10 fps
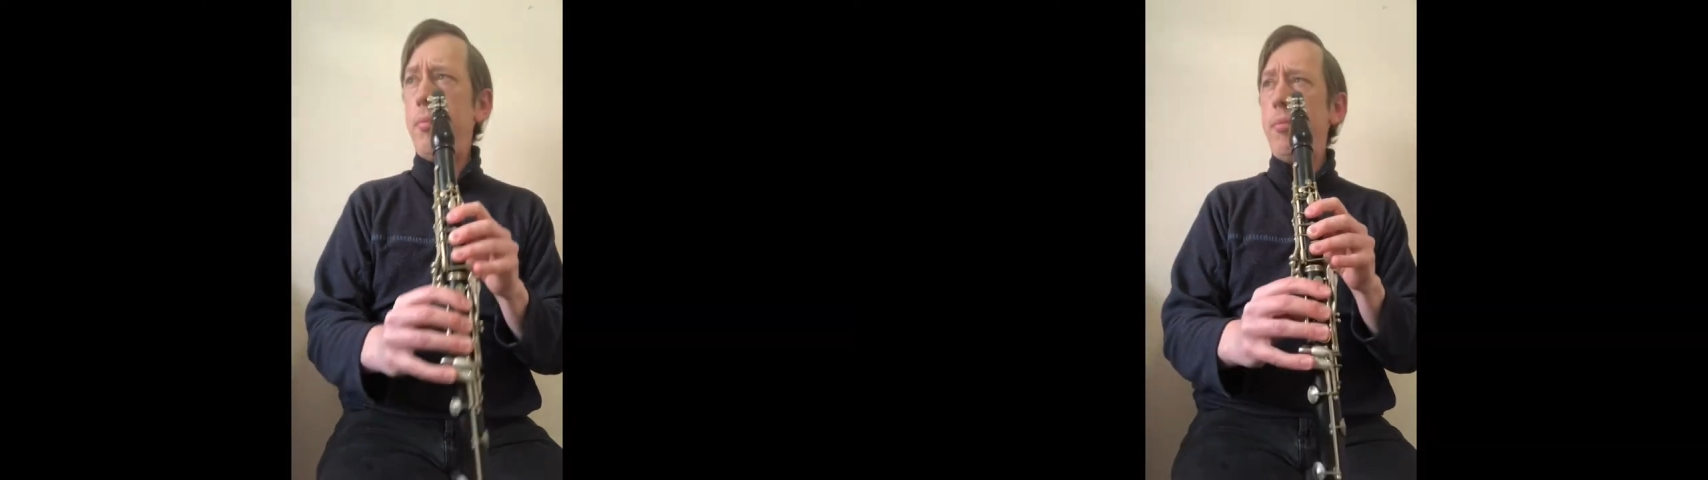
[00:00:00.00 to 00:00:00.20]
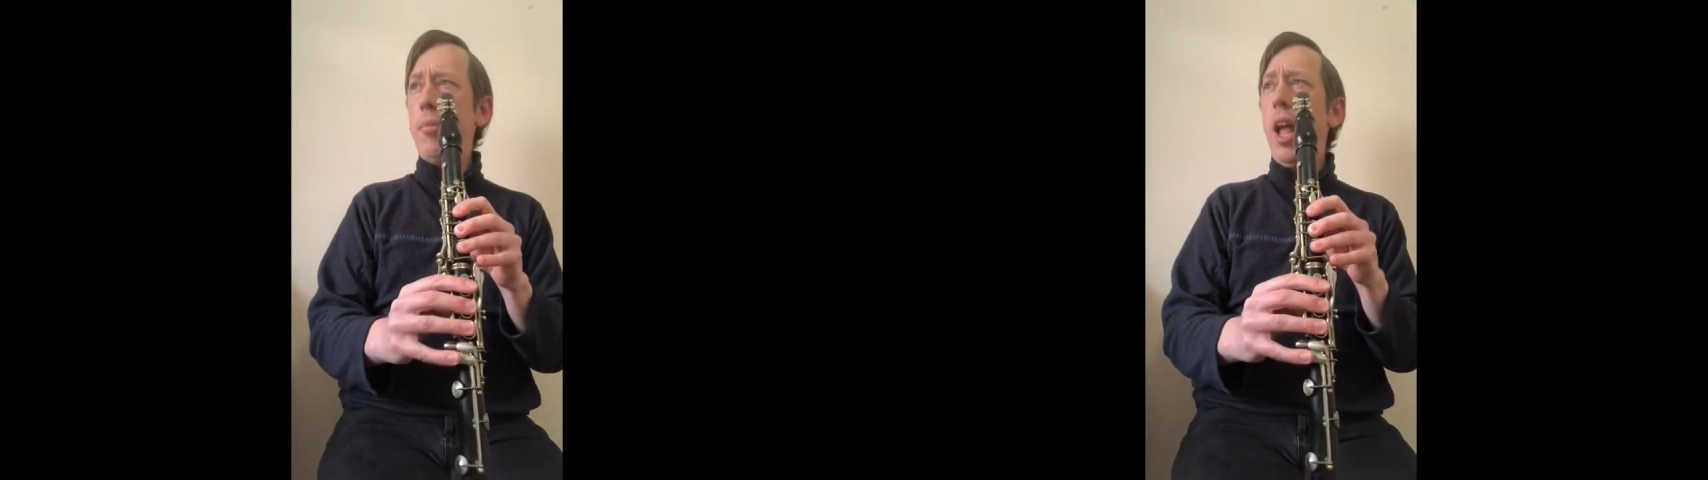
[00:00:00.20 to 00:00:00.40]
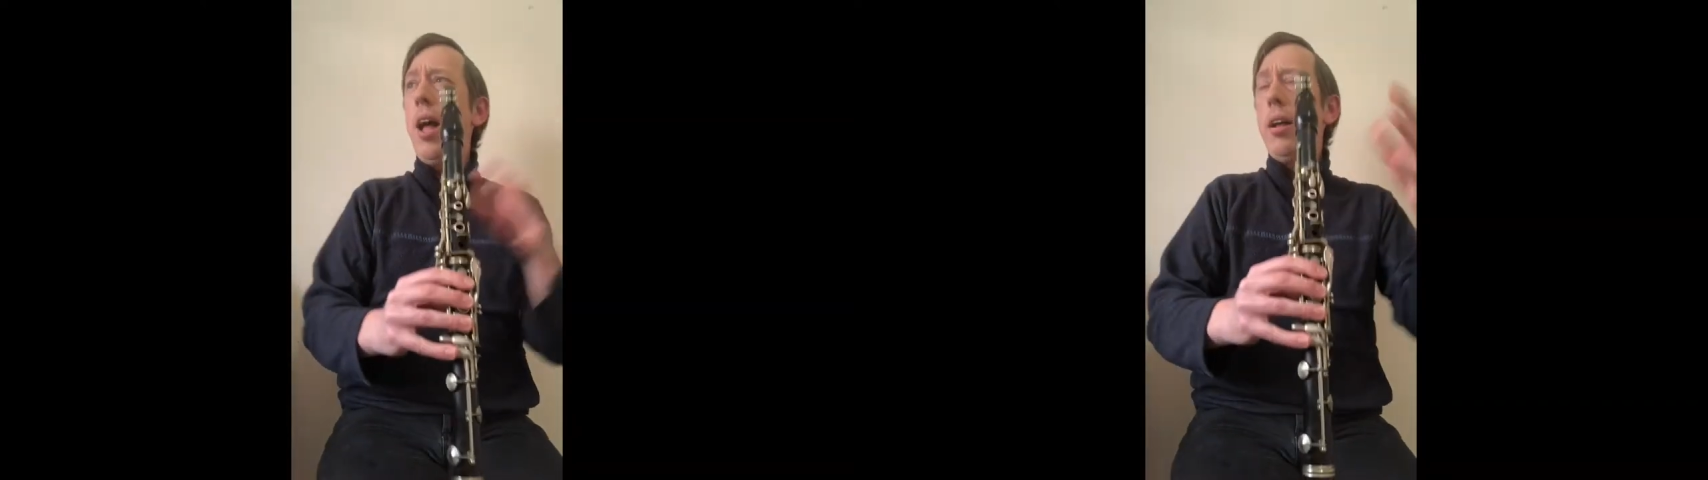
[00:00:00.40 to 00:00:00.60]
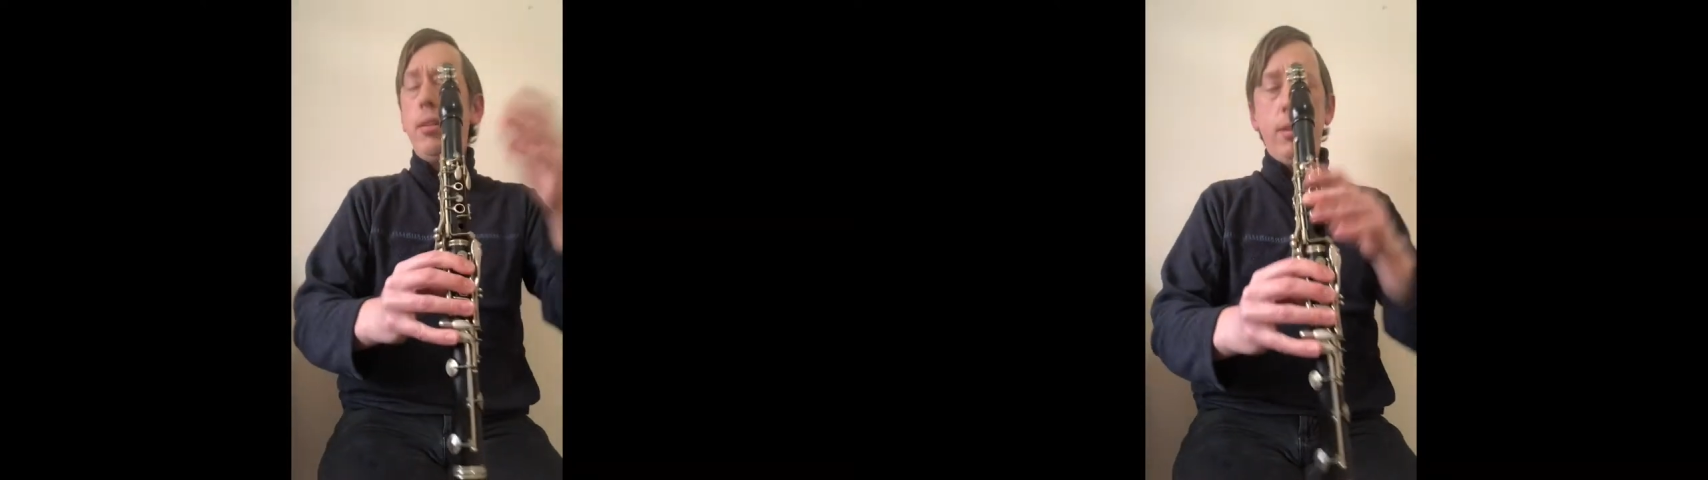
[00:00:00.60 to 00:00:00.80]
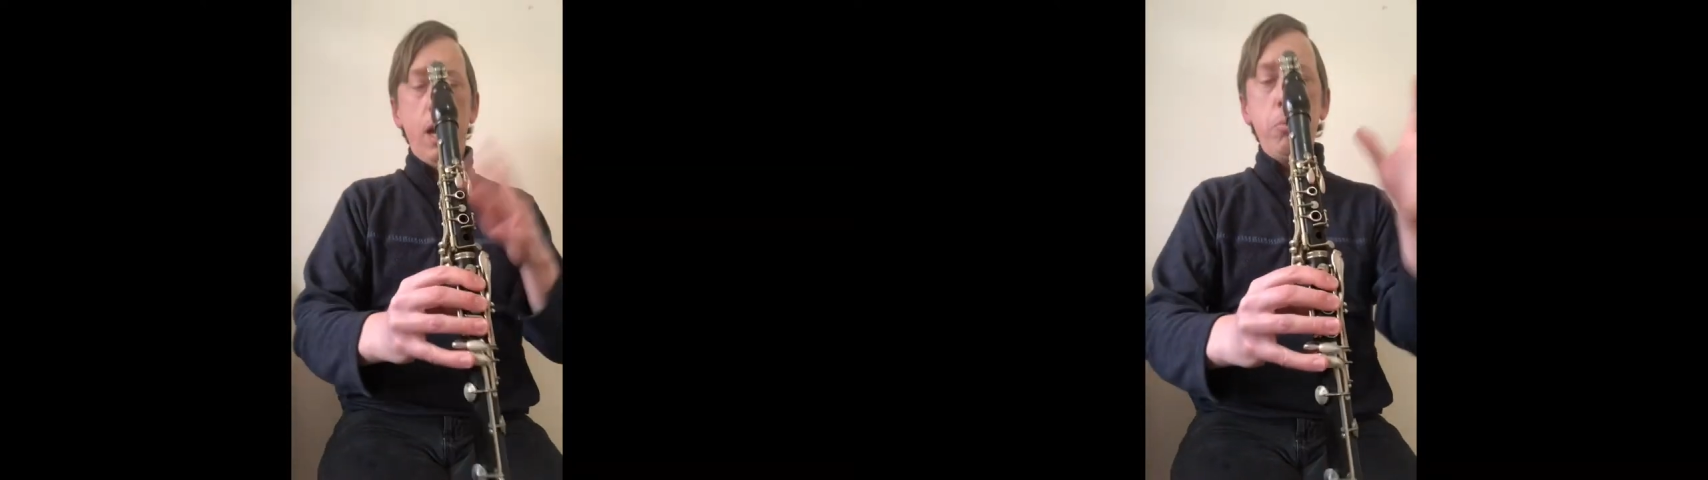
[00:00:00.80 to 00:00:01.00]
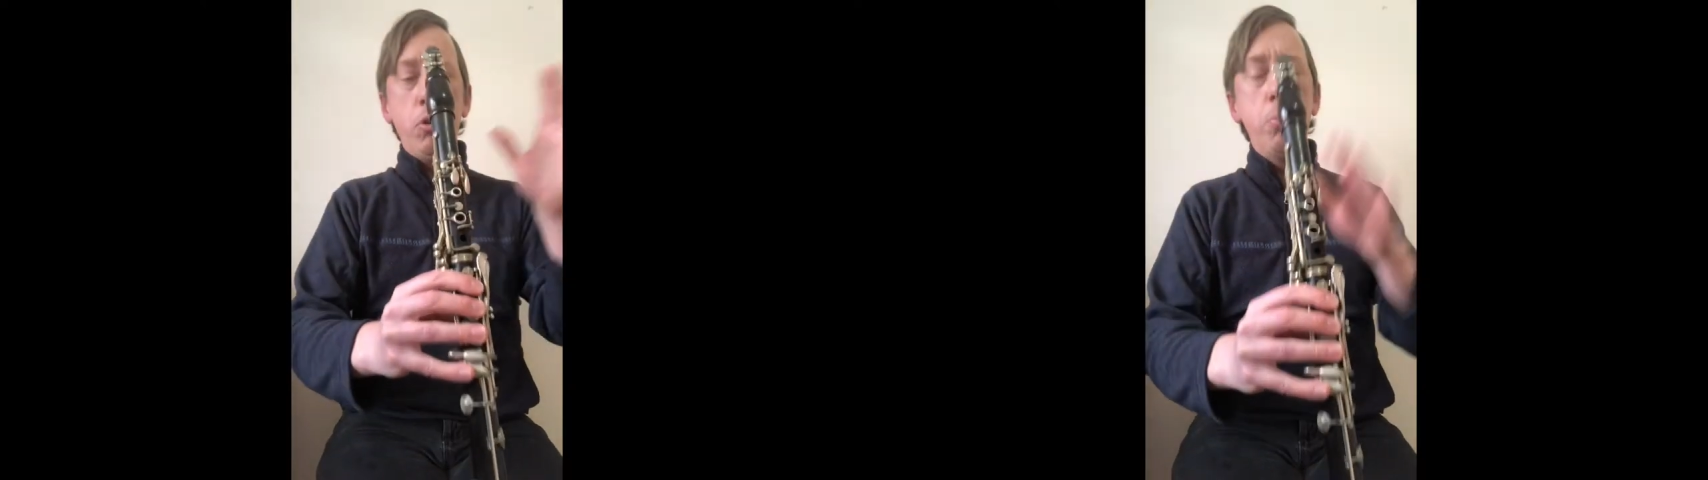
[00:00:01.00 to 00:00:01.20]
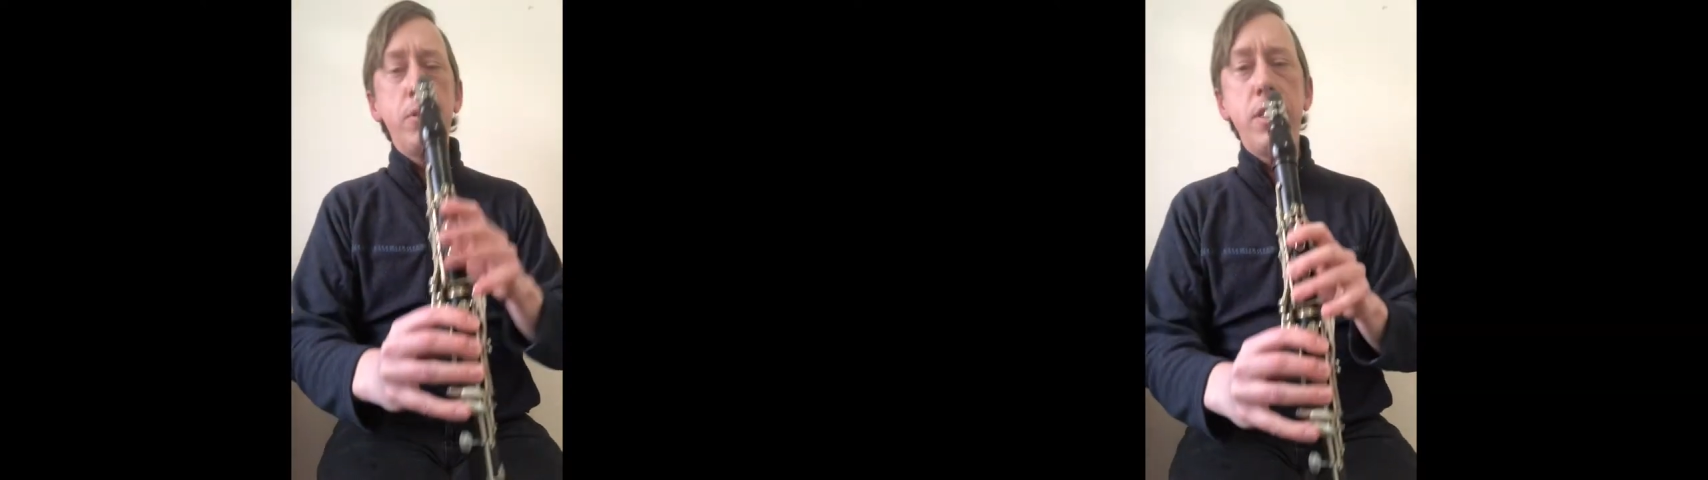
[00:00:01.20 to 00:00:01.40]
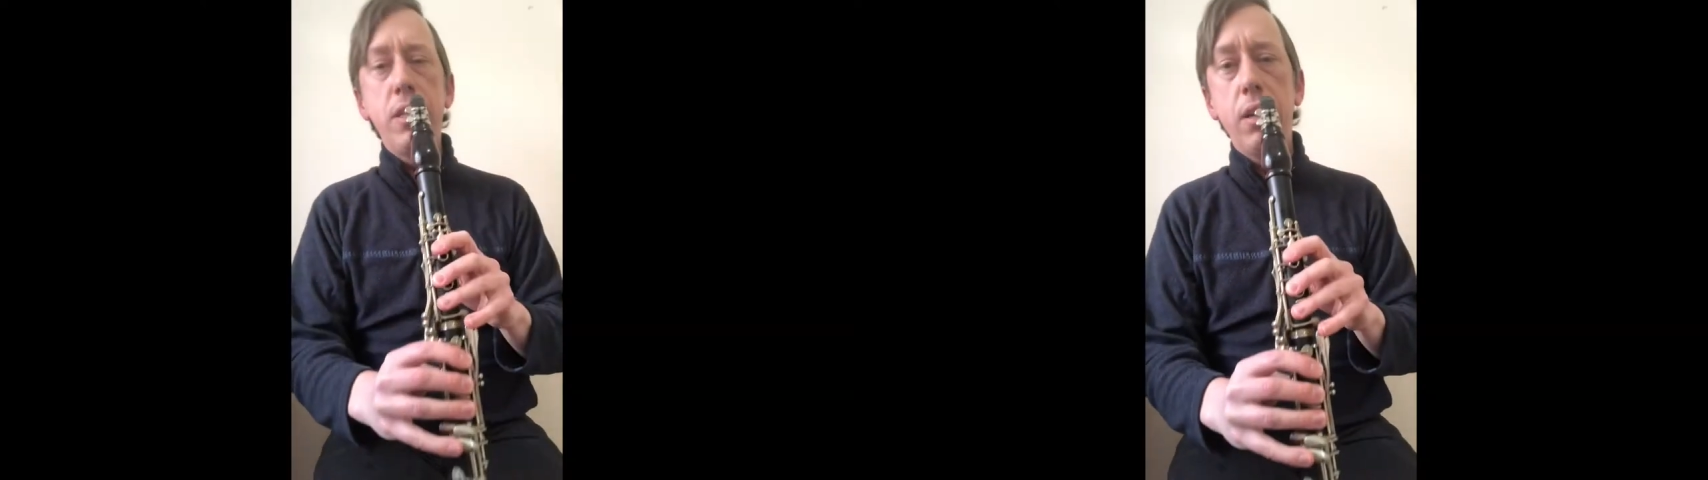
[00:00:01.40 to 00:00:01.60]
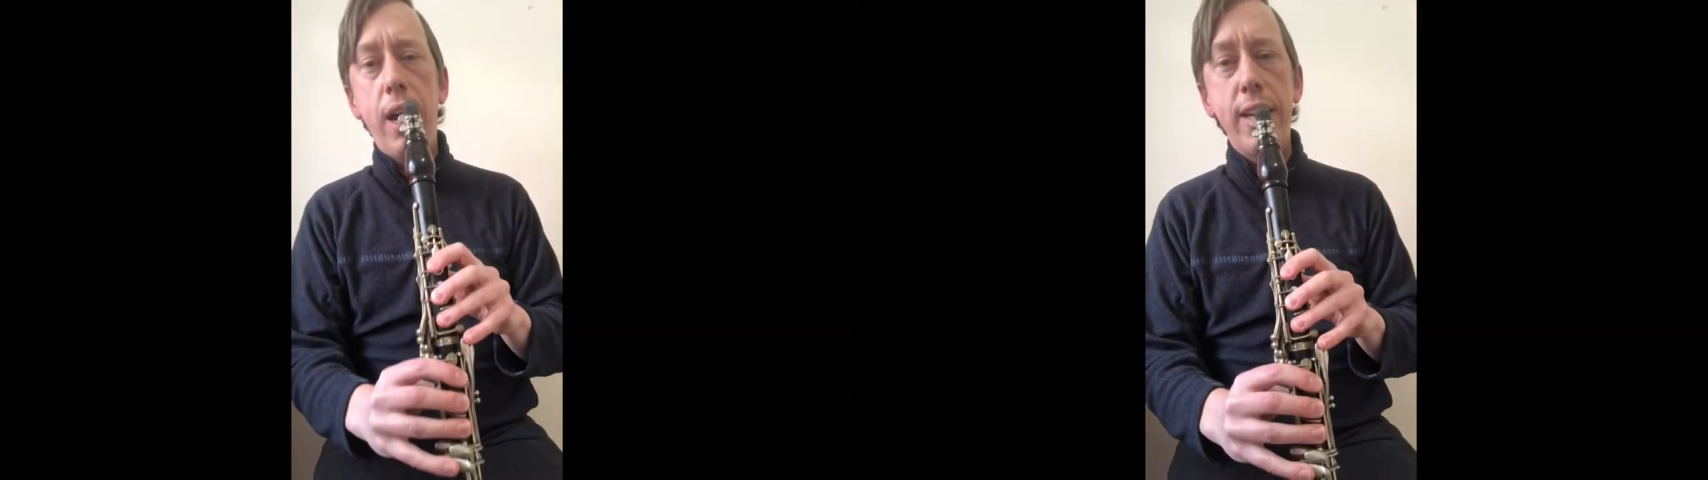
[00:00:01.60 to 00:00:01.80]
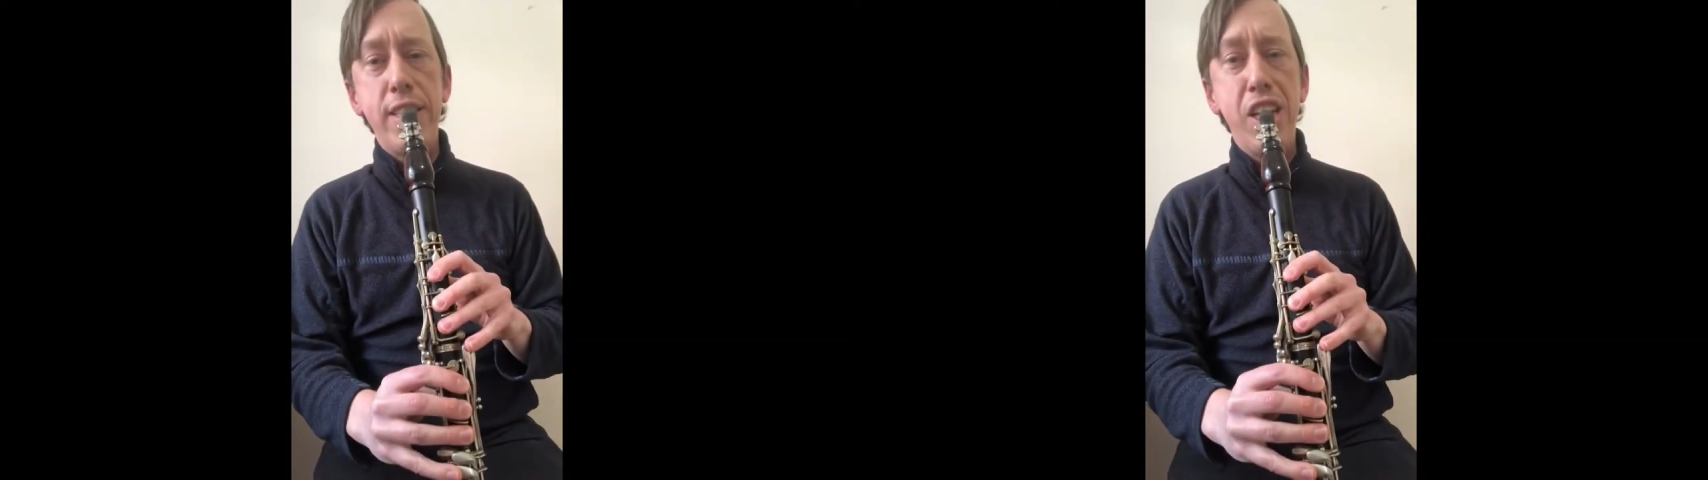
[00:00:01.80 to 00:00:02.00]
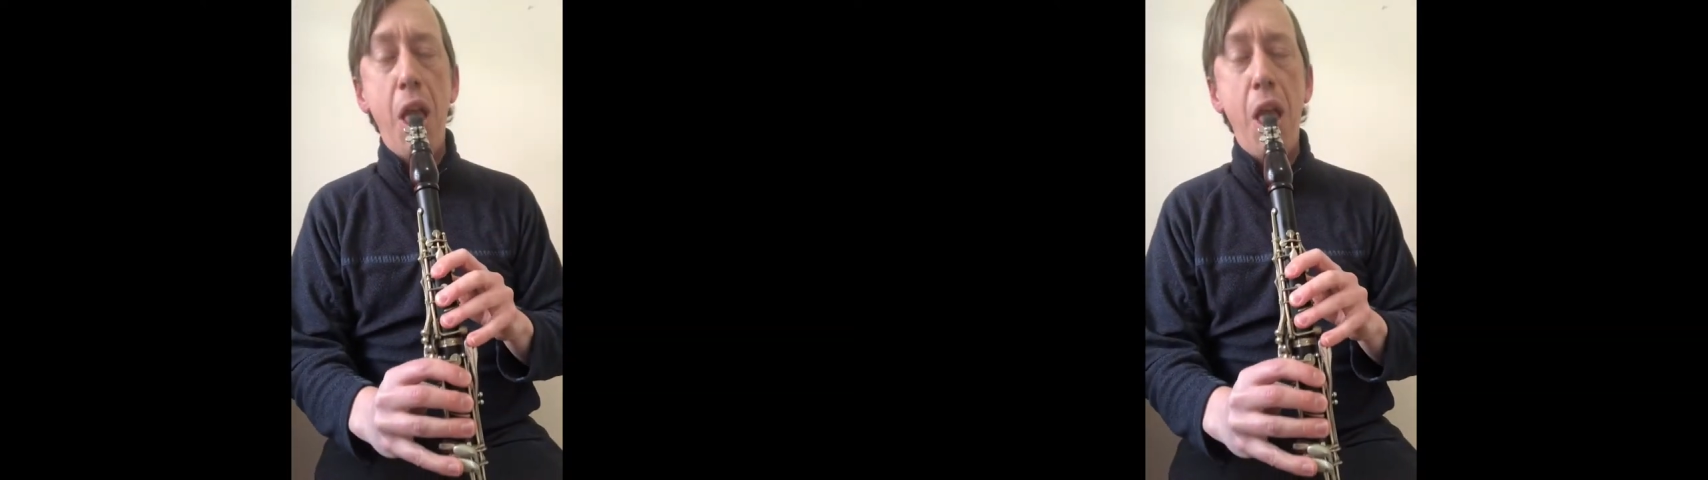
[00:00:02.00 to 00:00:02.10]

Ah, how about open G to high G?